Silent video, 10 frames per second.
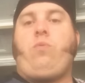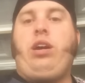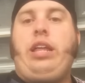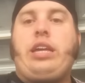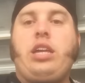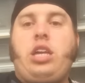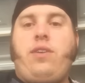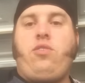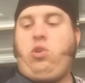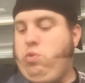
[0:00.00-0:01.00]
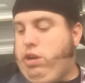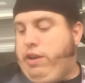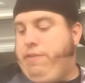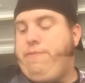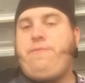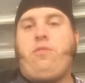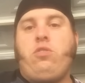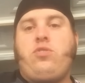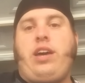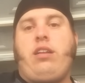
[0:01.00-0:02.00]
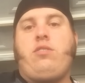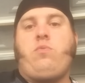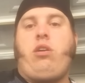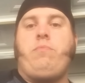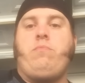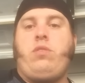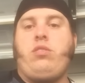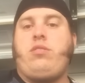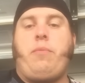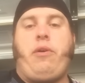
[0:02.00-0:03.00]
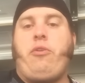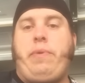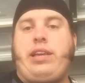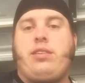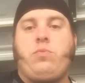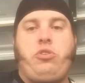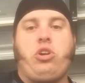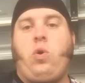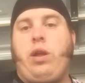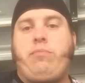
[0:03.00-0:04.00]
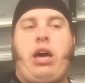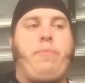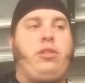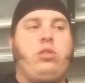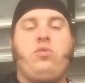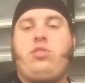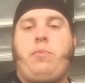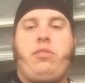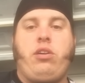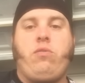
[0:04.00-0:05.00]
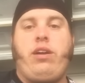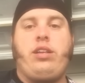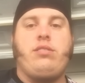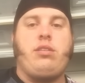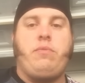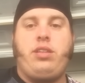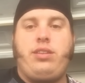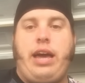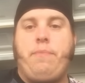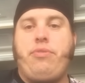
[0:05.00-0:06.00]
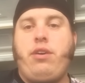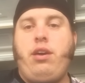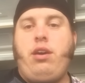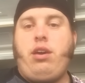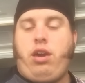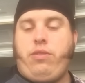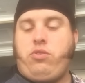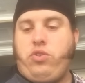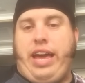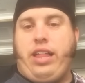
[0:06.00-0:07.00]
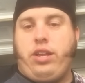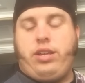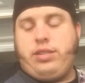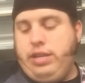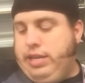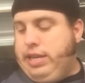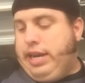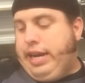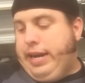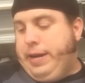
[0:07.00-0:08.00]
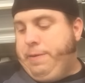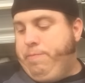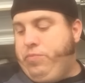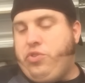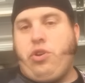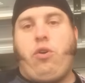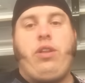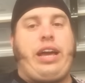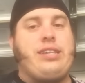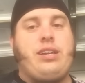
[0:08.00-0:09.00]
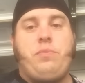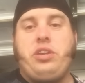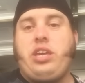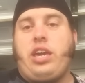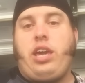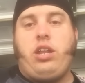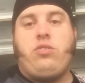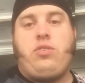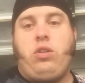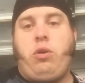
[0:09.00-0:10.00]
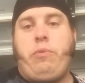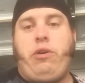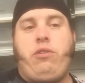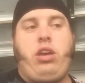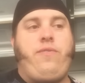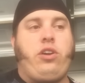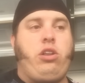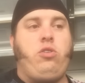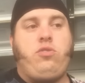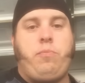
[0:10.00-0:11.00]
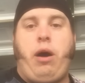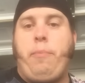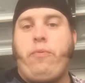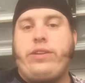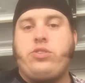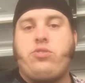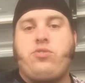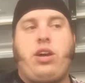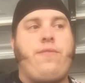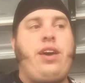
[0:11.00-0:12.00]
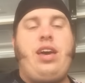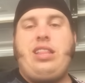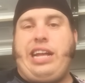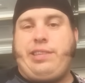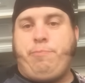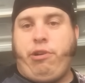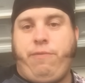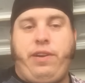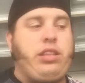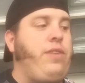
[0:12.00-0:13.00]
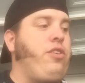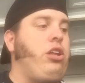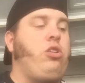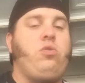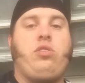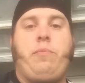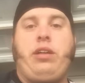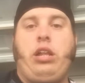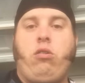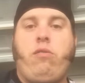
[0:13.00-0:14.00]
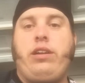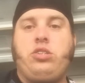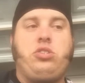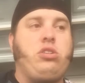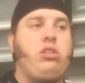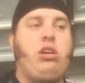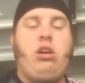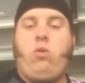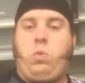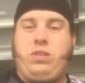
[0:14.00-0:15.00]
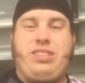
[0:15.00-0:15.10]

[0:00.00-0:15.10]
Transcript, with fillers: really can give you a full sound as where on some other basses when you're going up top you lose some of the grit and some of the depth in the tonalities. Um, so like I said, when you're kicking into solo mode, if you're gonna do some upper register stuff, that's perfect. If you're gonna do something in the lower register or